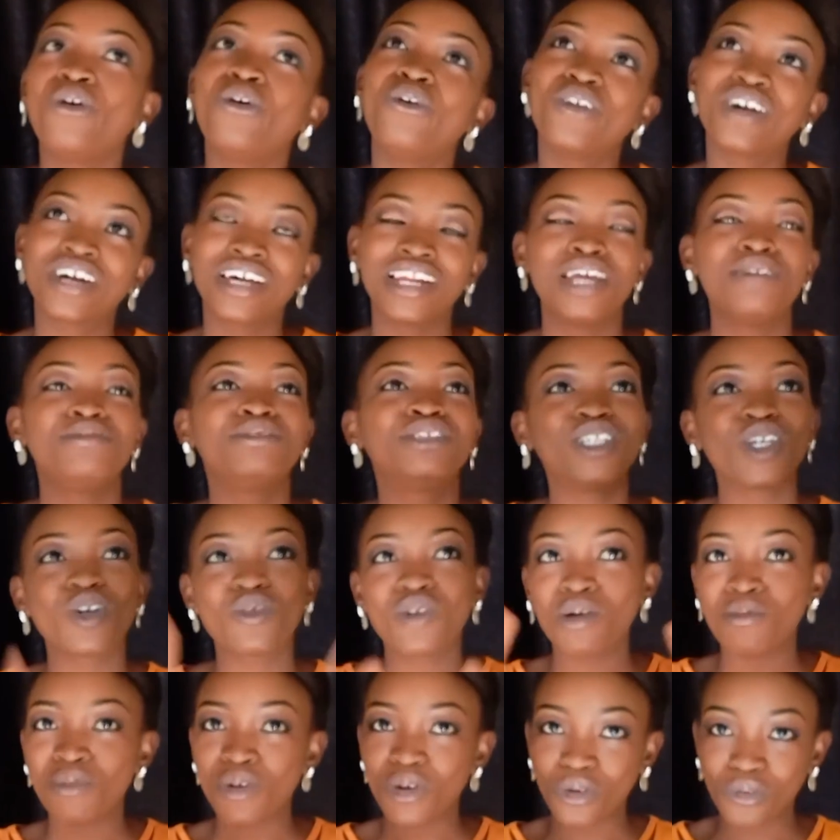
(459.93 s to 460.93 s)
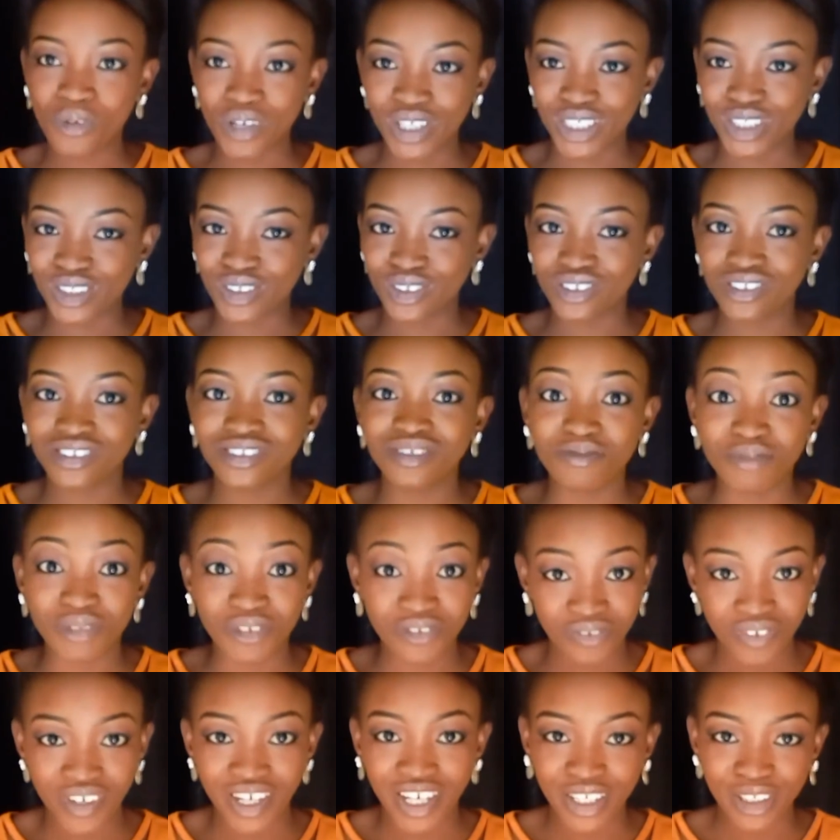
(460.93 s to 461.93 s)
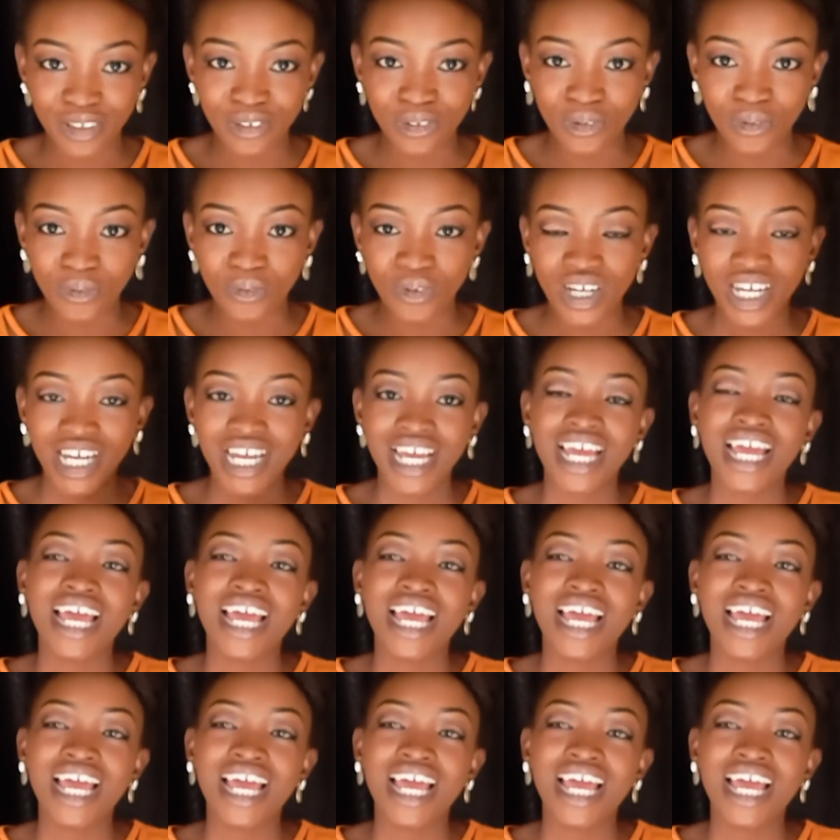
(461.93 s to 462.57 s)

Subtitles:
Okay, let me take one more question before I go.